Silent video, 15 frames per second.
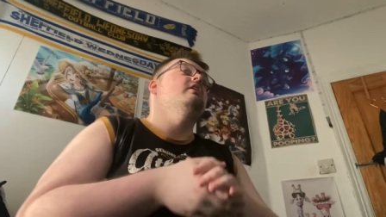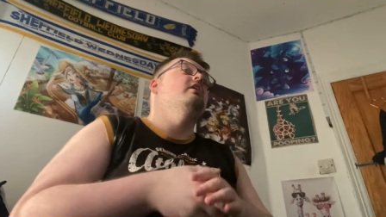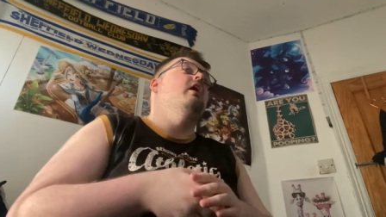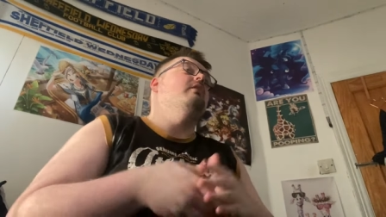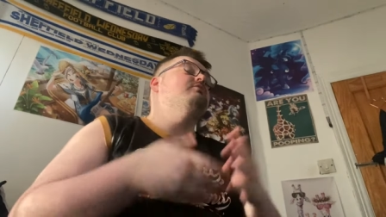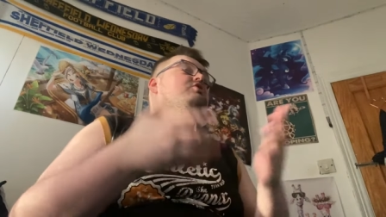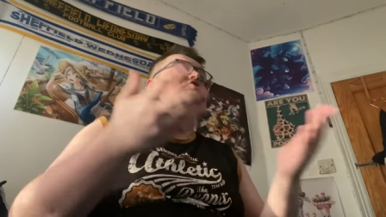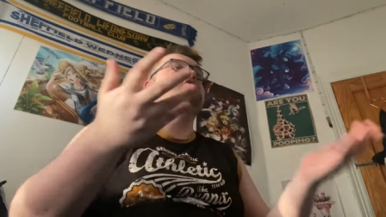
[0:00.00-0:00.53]

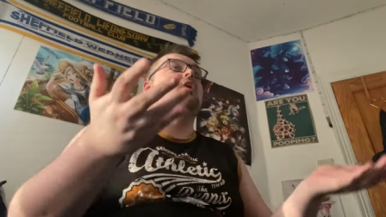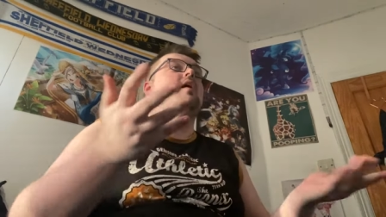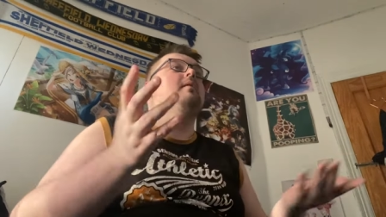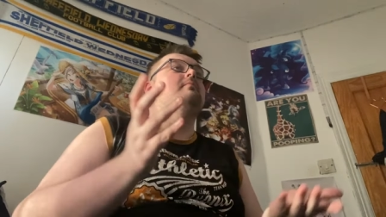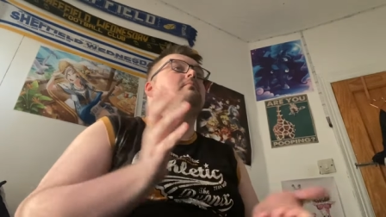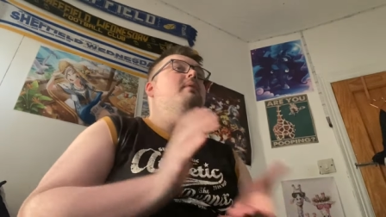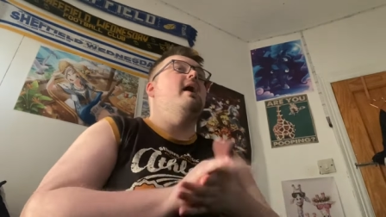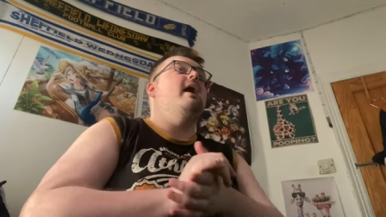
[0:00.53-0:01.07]
I've just
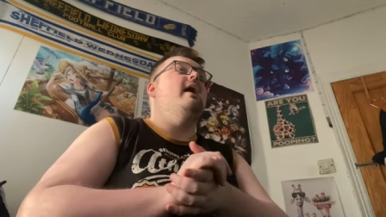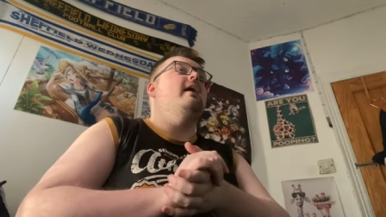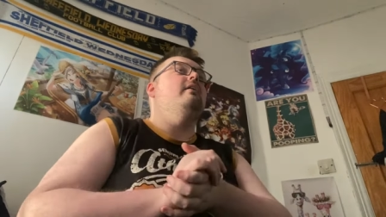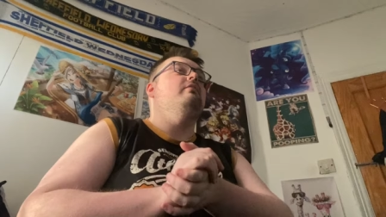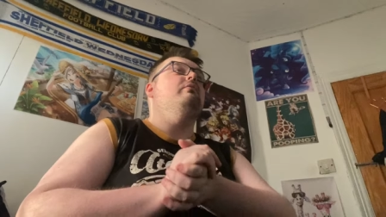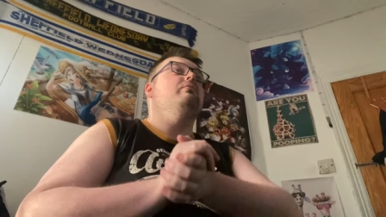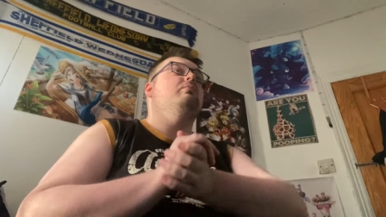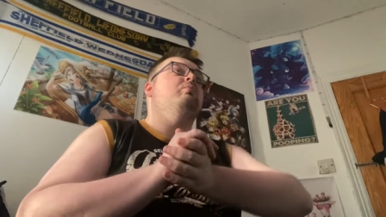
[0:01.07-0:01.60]
going
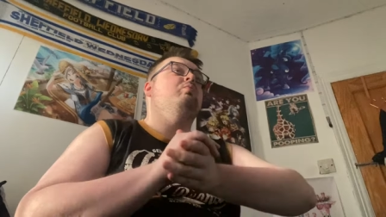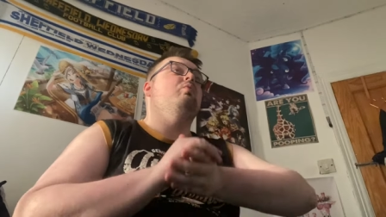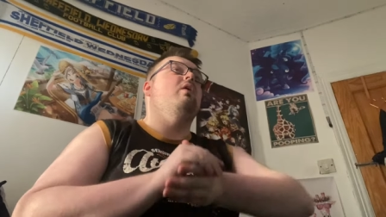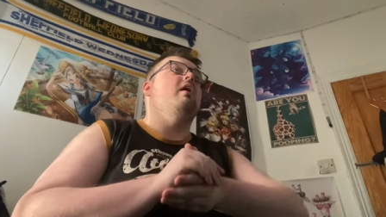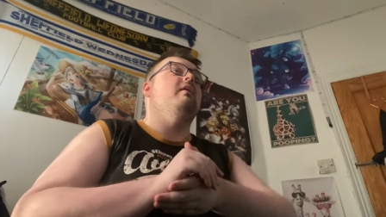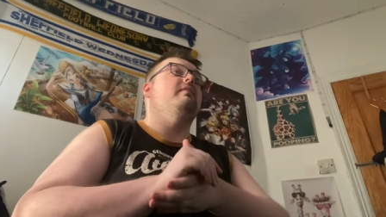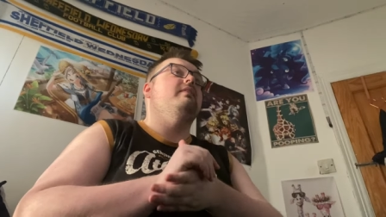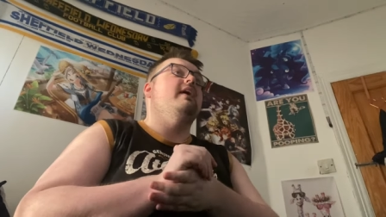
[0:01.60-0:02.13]
by
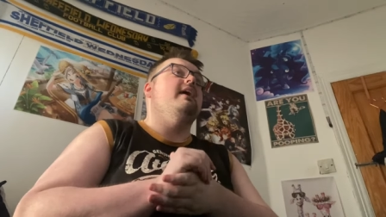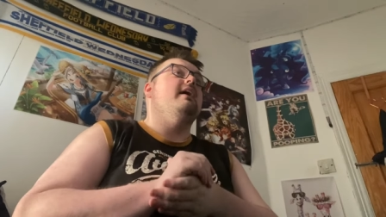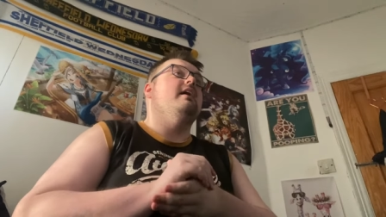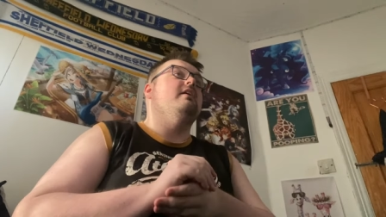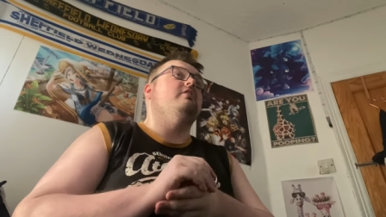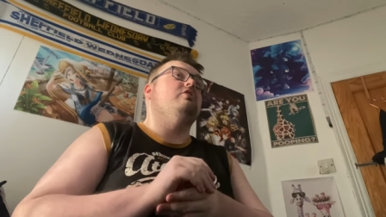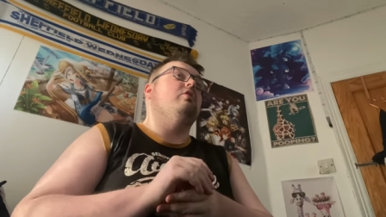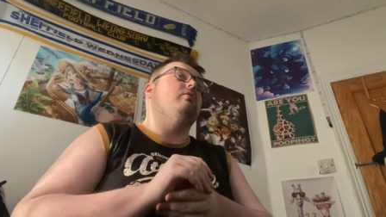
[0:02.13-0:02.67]
what the
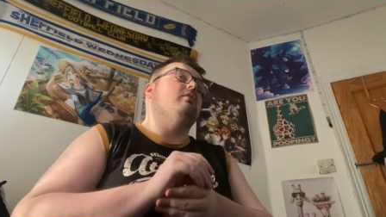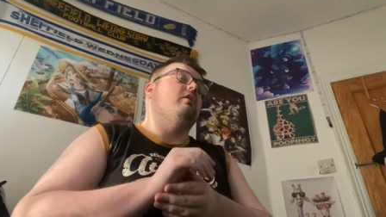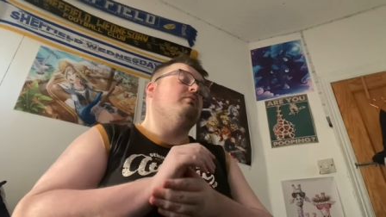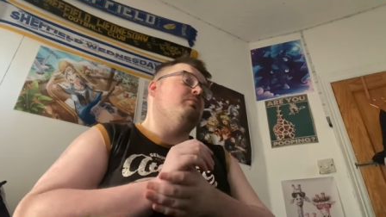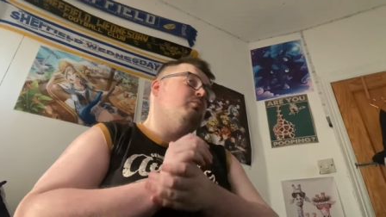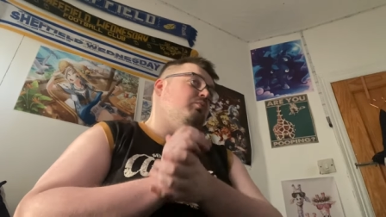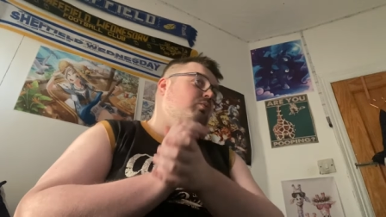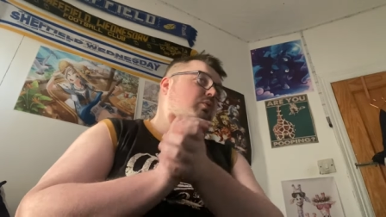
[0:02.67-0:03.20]
uh,
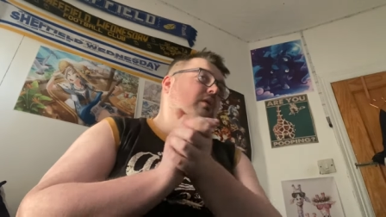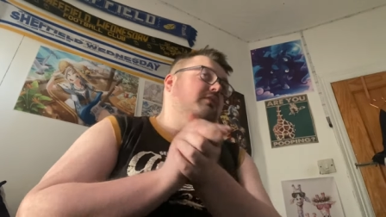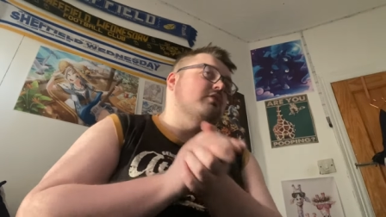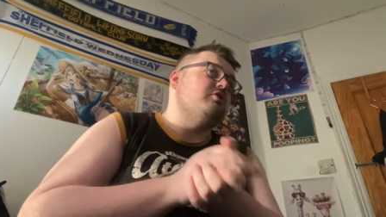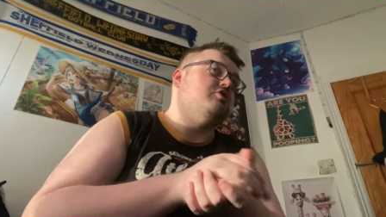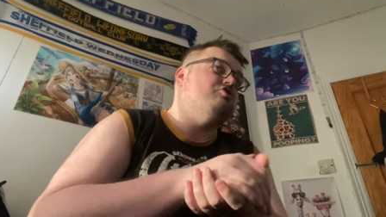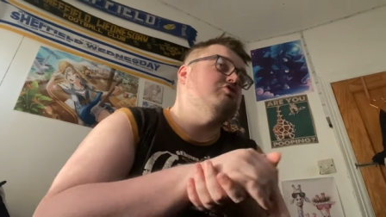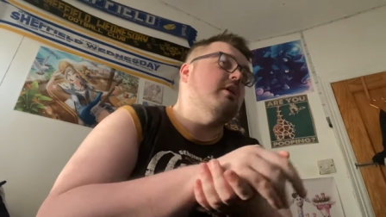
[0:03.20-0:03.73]
of what the
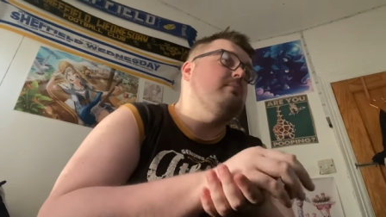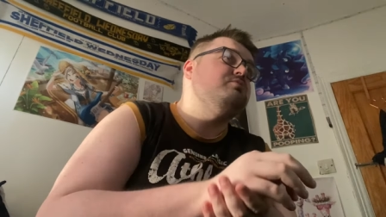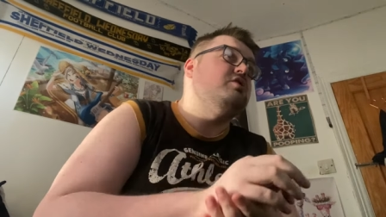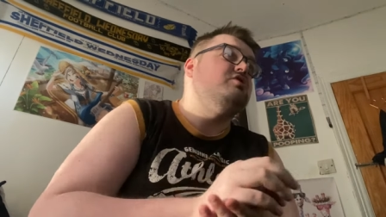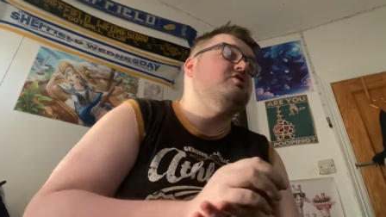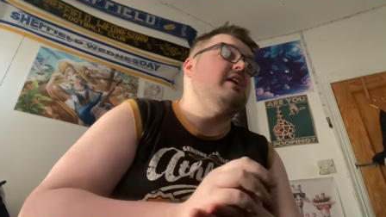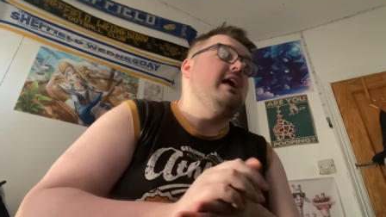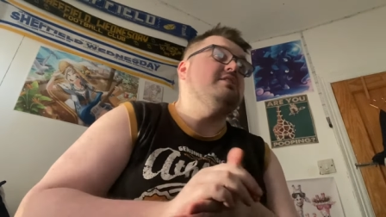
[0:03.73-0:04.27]
description
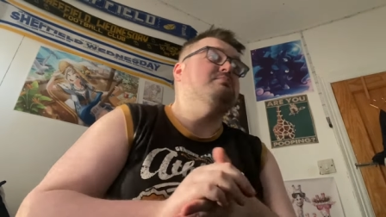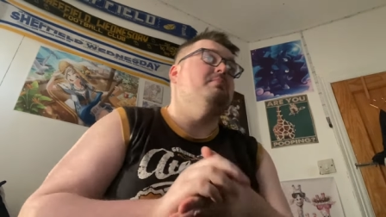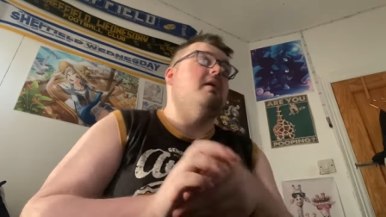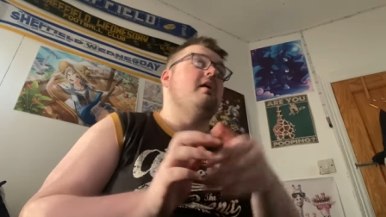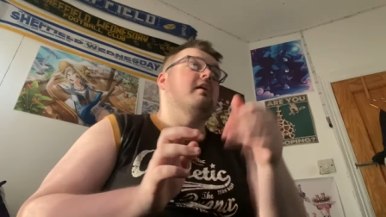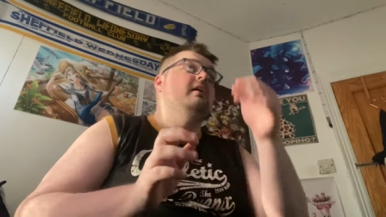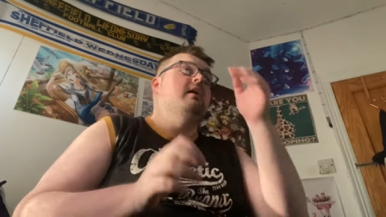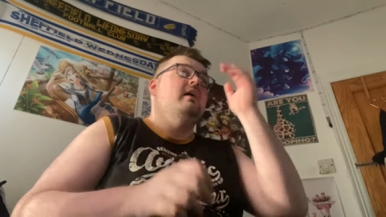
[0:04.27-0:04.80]
says,
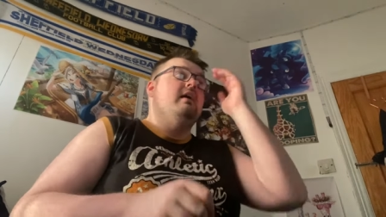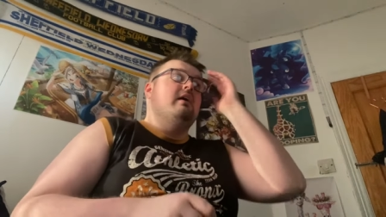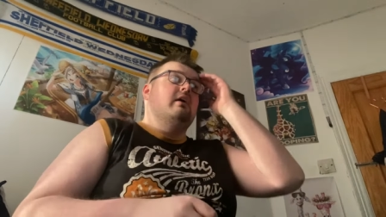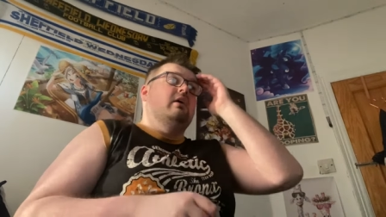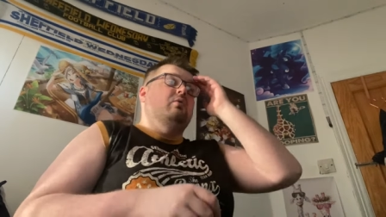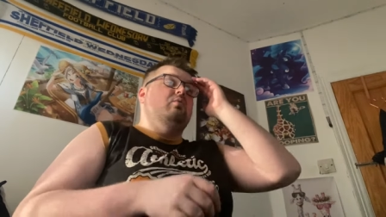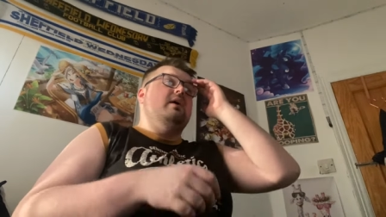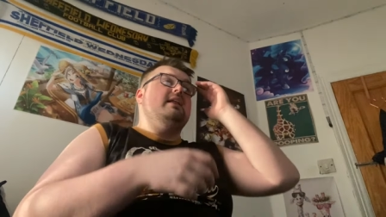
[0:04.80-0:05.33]
but
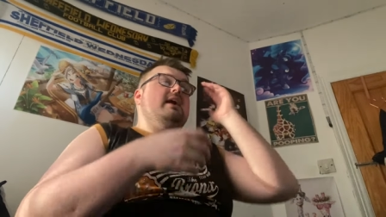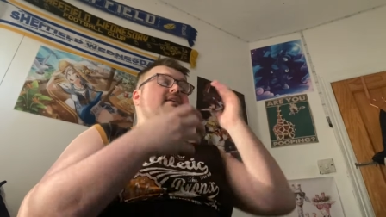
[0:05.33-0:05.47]
when I